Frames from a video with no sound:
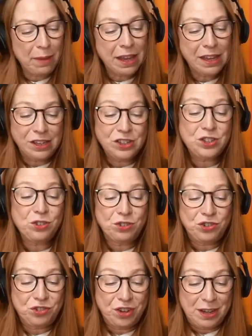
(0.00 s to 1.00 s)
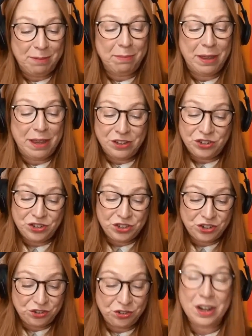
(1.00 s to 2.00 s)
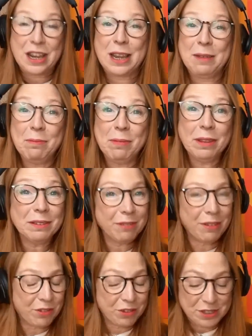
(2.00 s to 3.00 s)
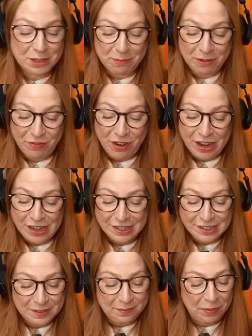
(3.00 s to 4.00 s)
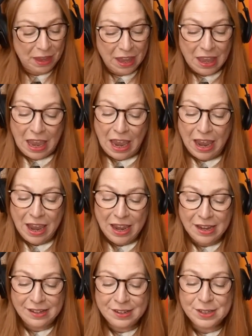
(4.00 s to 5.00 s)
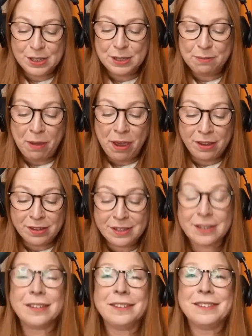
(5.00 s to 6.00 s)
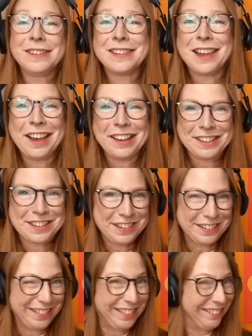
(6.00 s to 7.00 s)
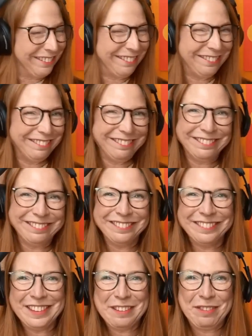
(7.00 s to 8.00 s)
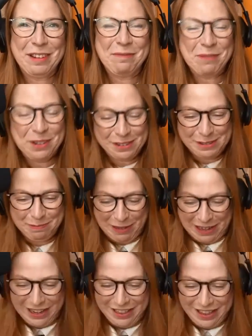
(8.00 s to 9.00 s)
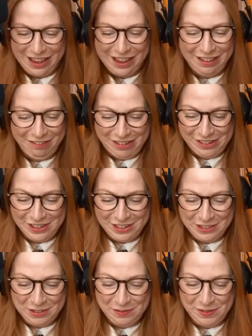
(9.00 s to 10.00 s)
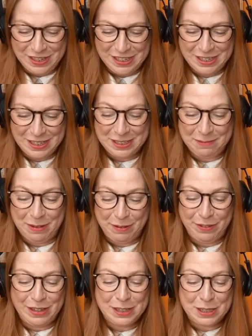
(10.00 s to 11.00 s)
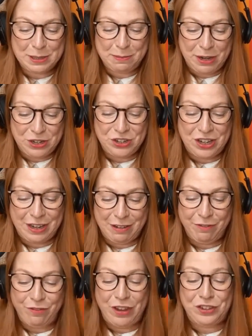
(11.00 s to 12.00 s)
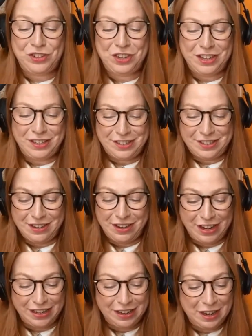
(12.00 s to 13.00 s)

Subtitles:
Is your dream man just a dream? We've got some advice. And smart and tartan. Lovely wordplay there, which is obviously some lovely smashing fashion inside,